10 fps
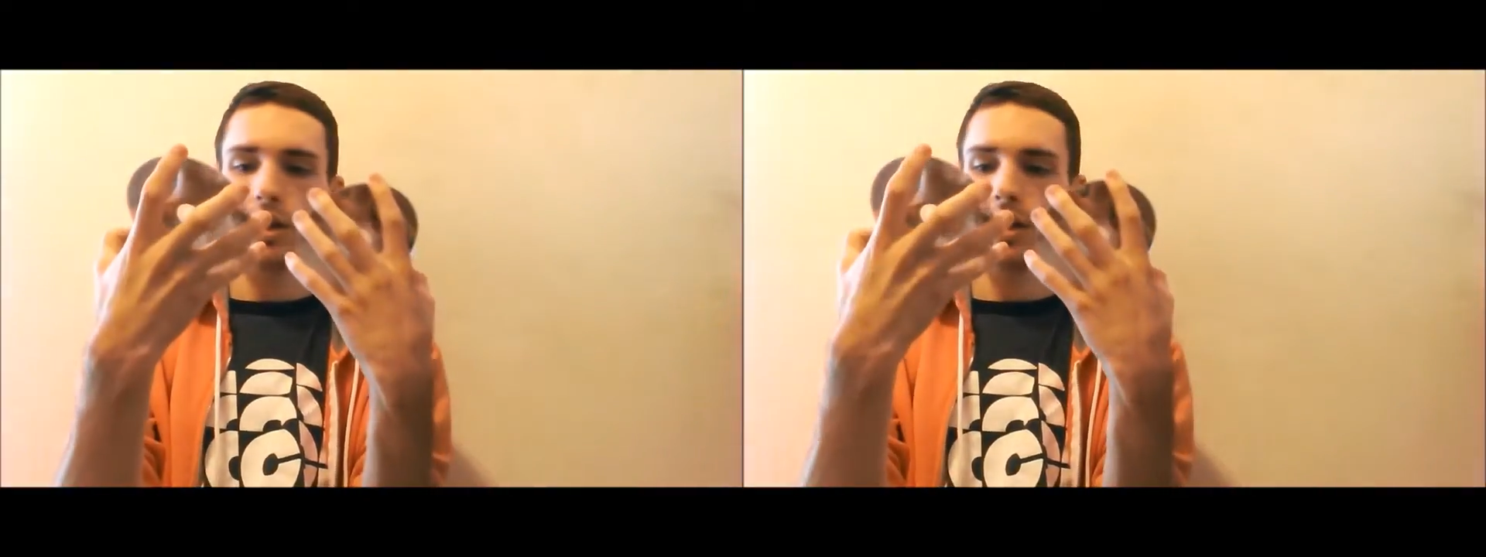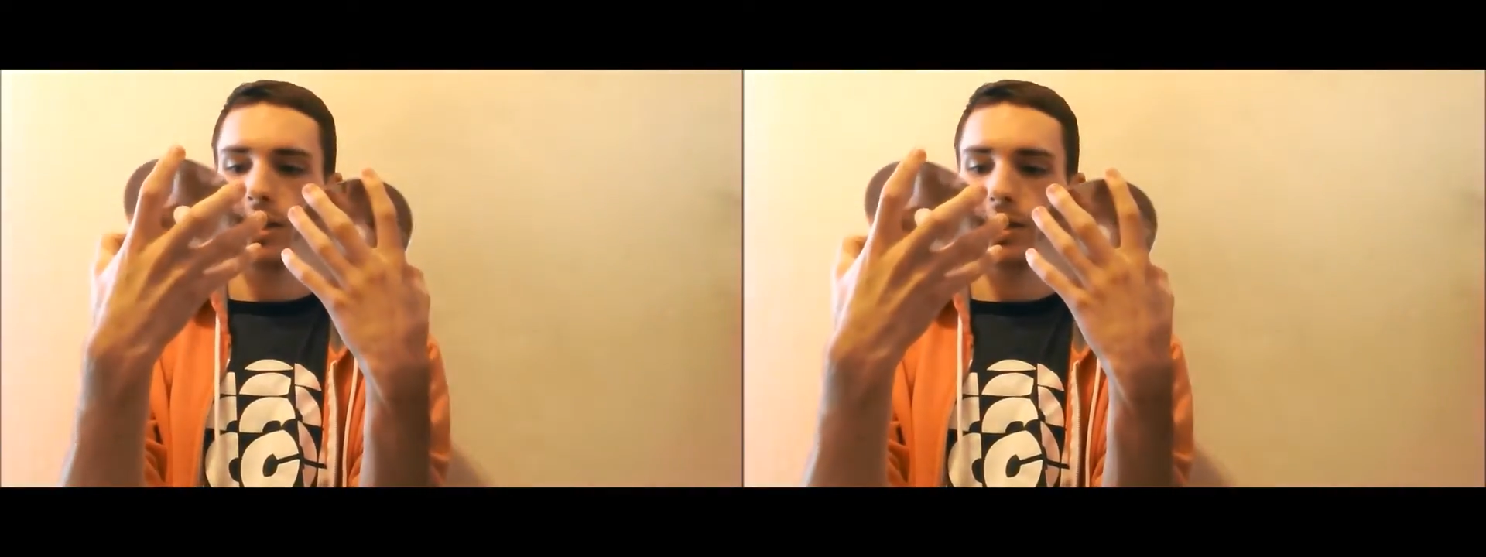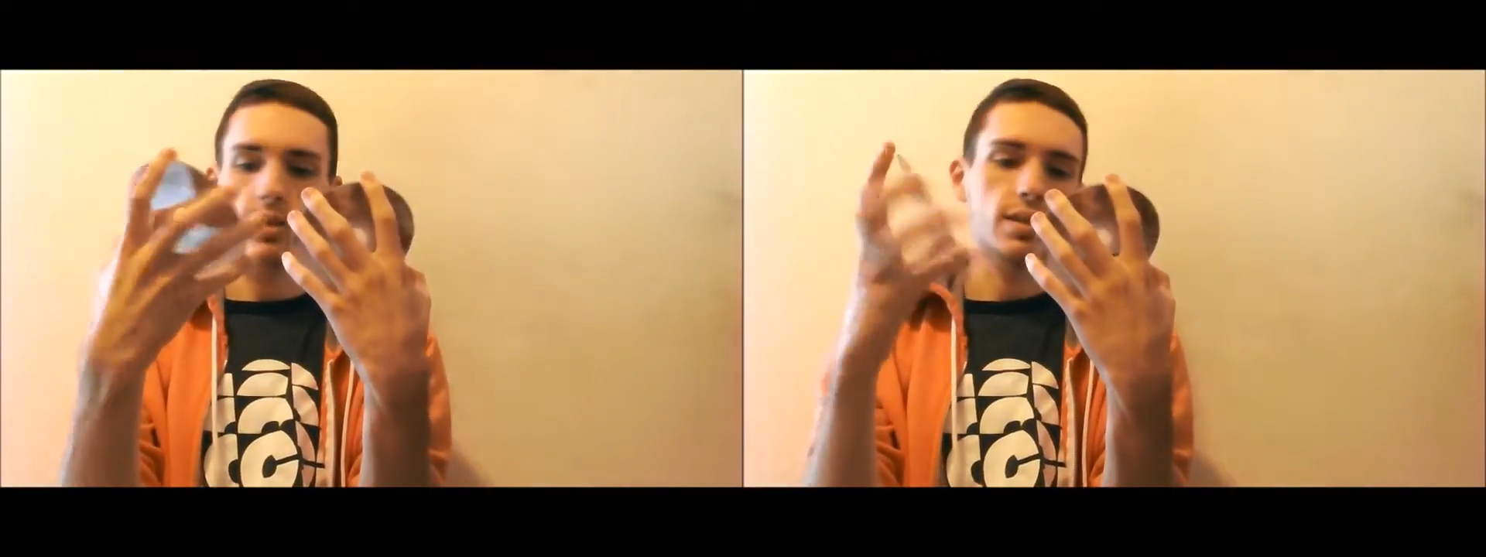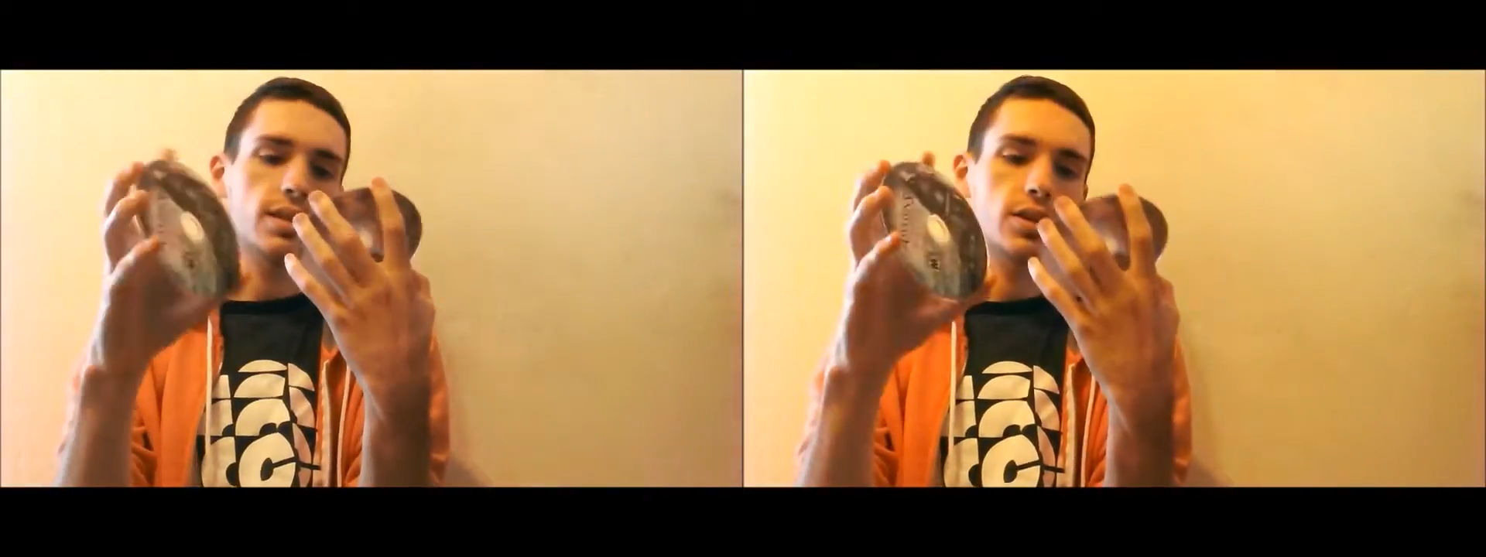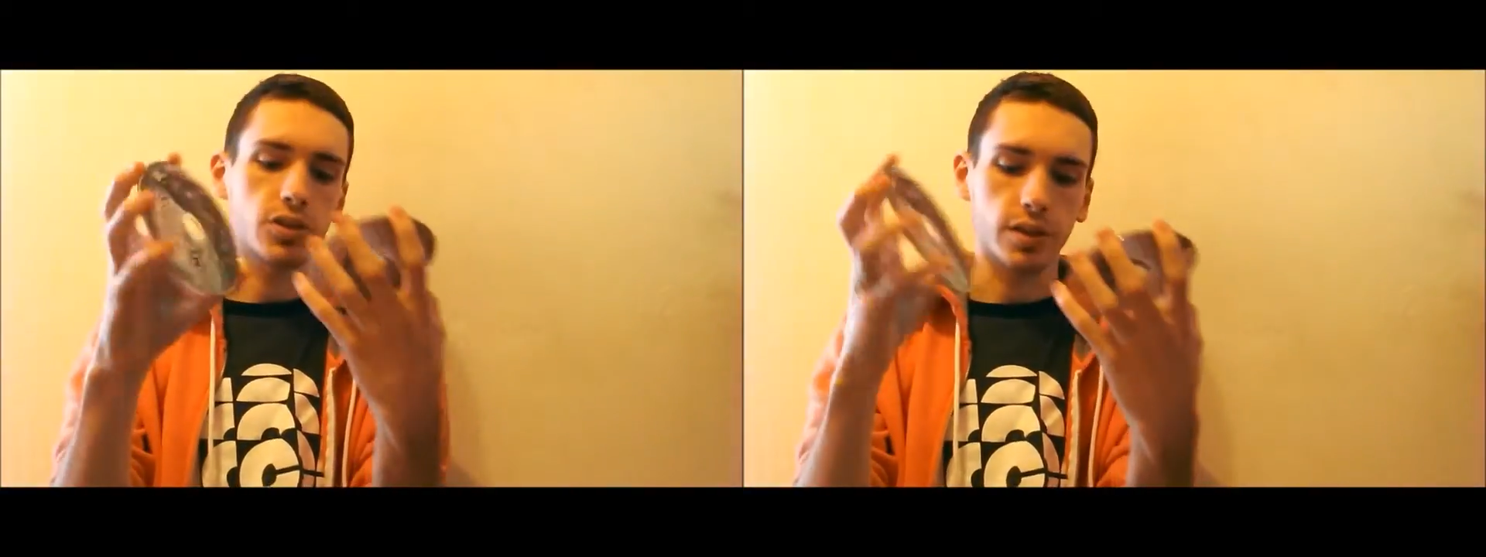is
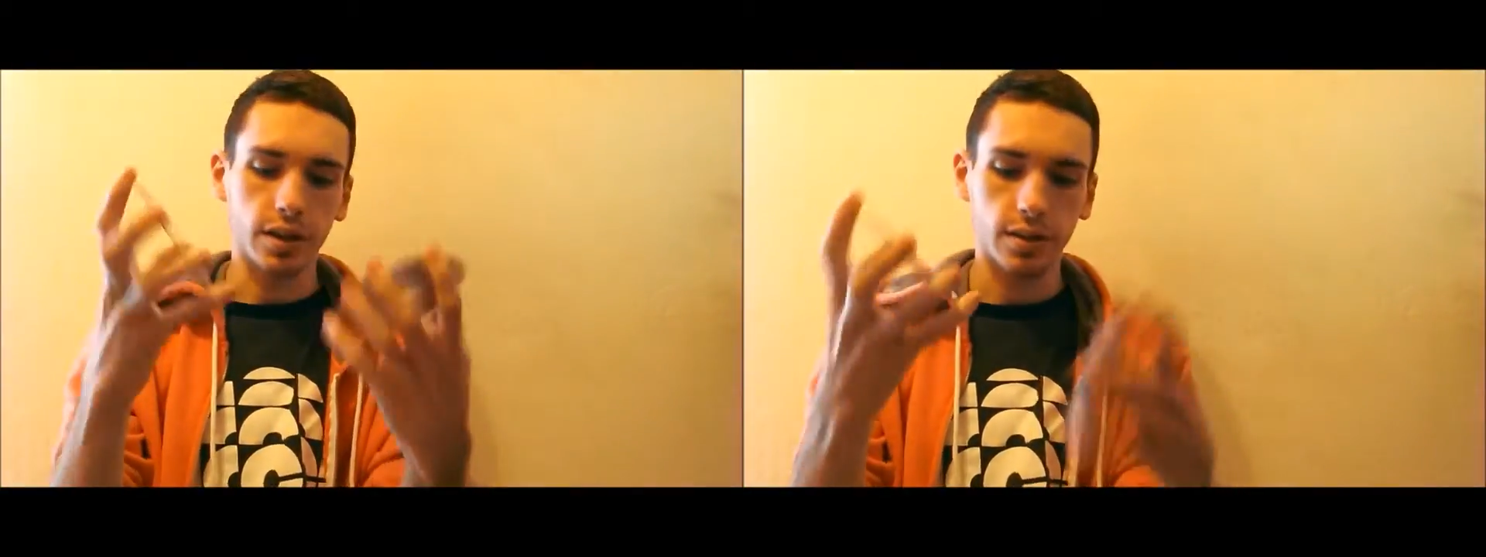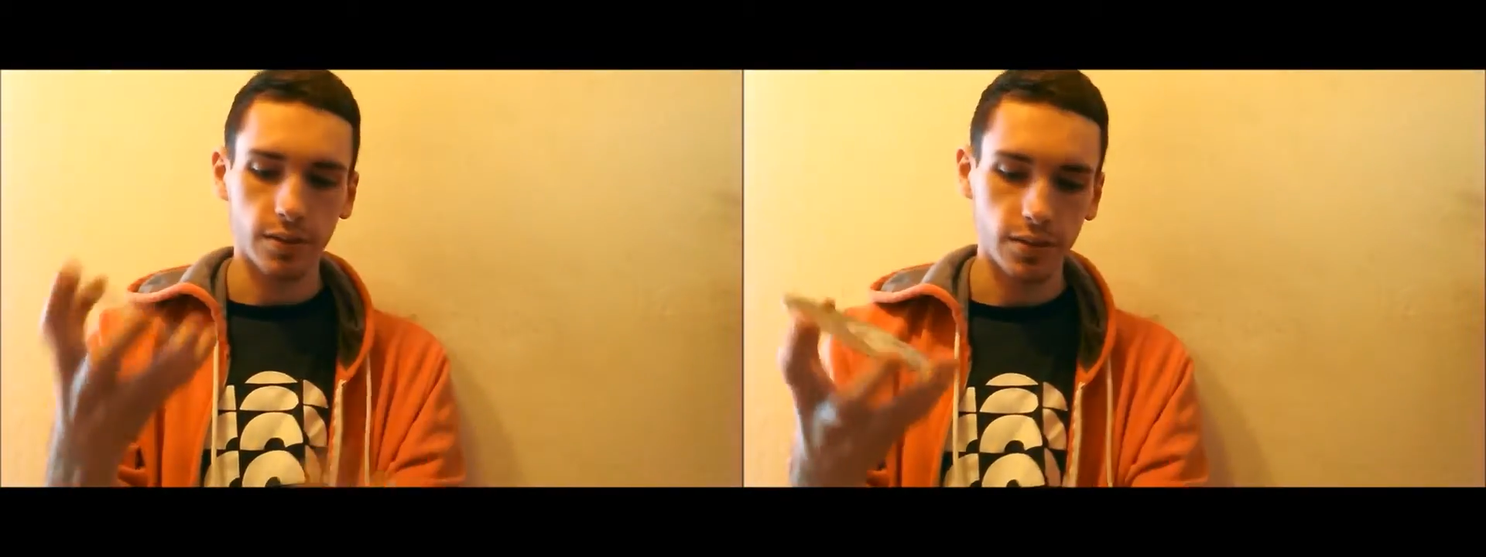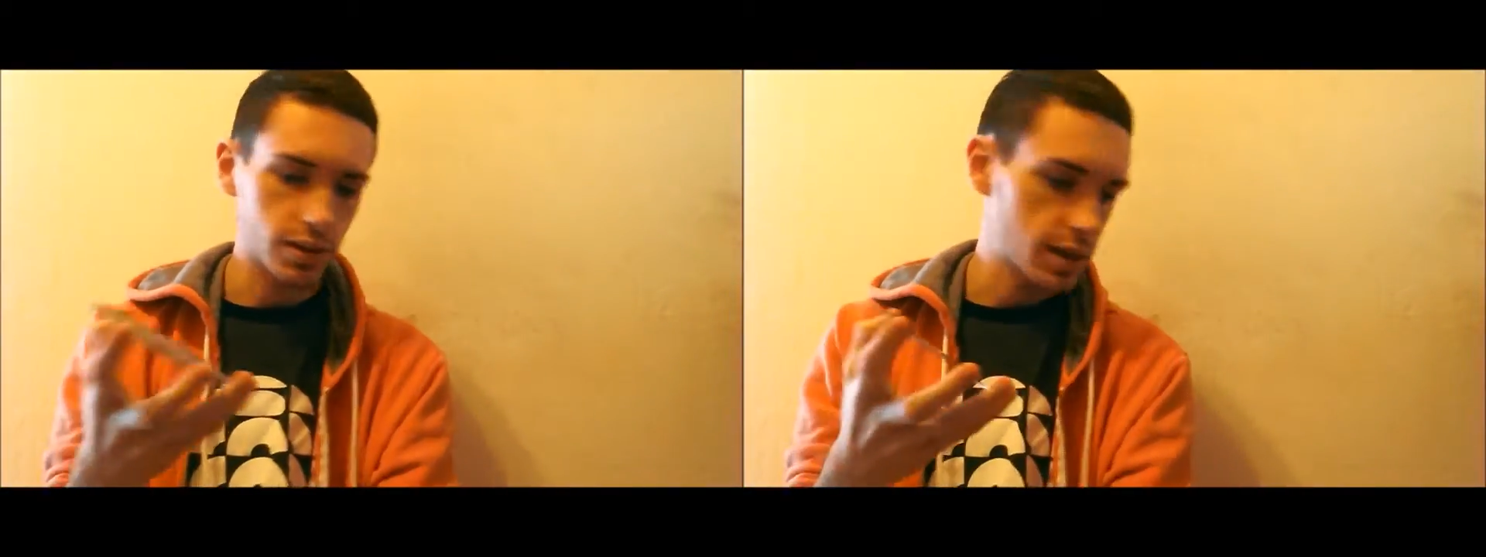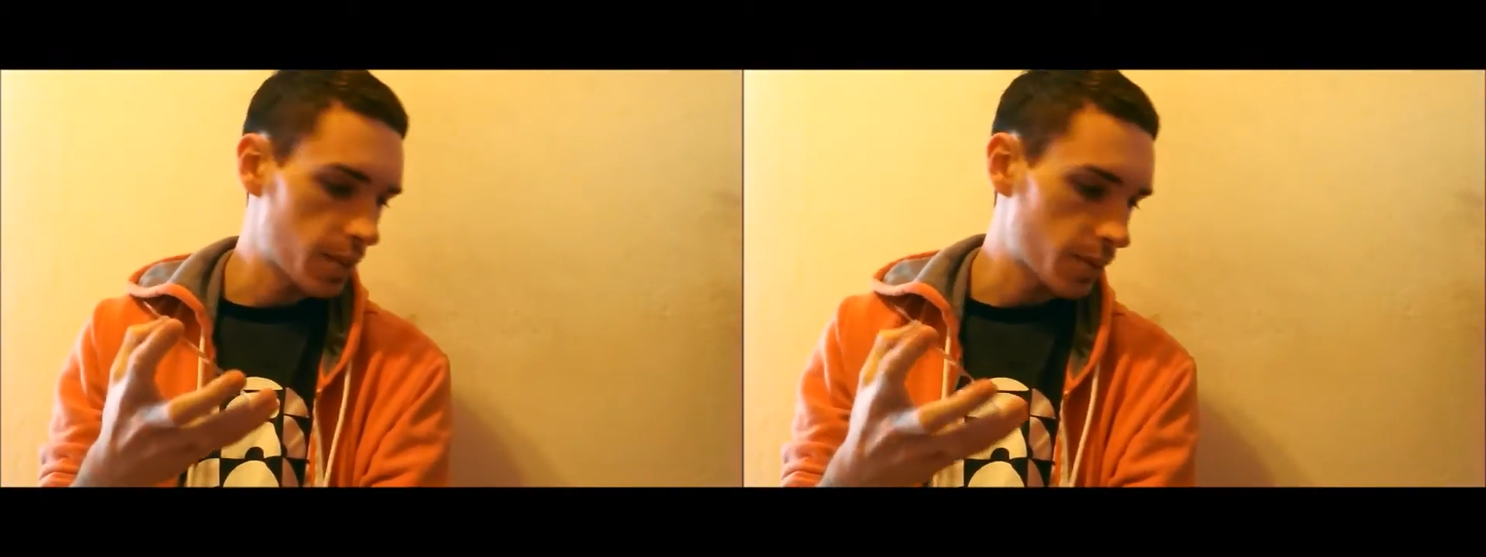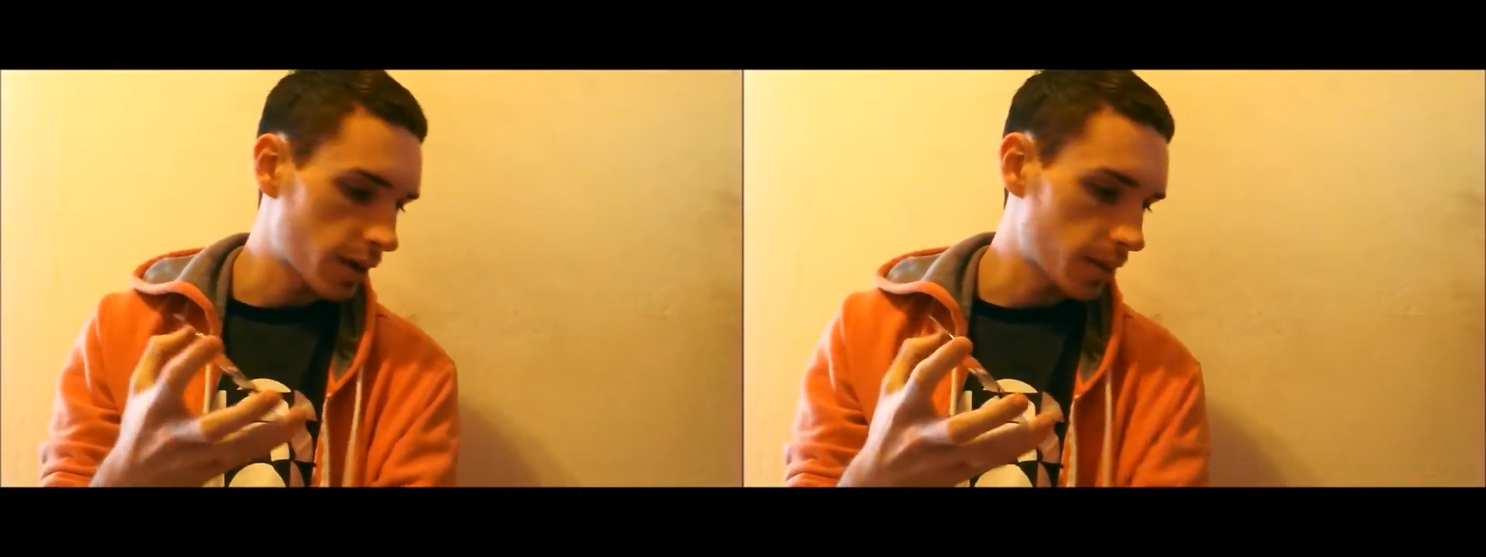essentially the same
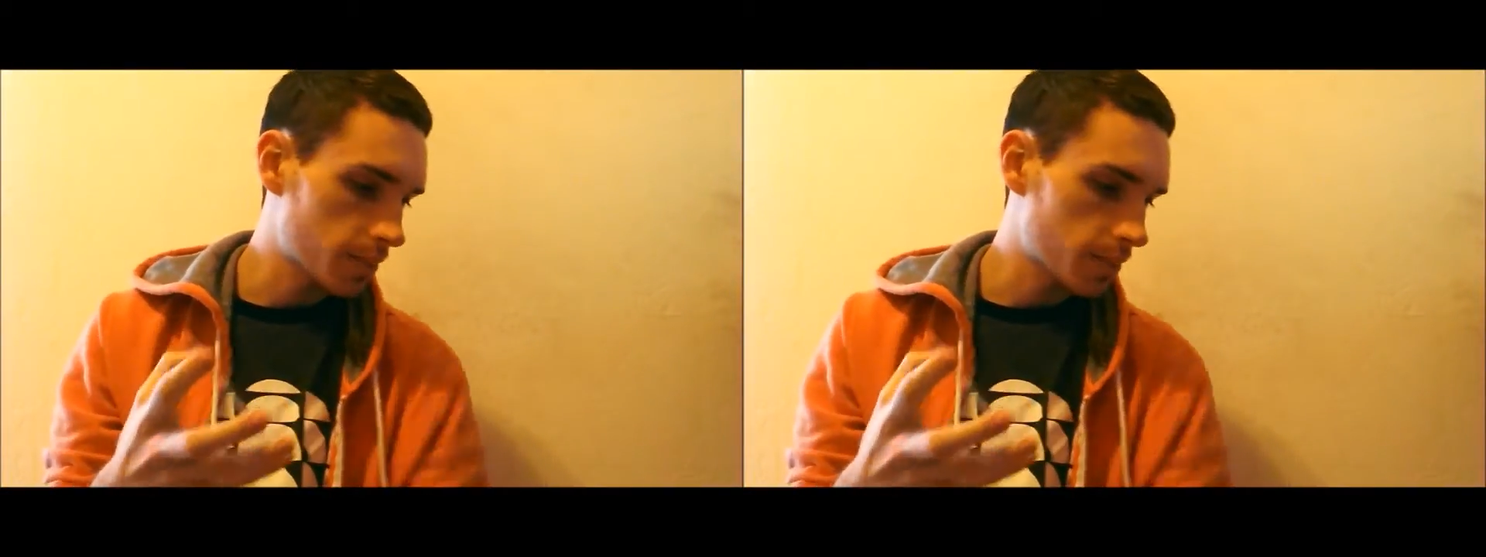thing,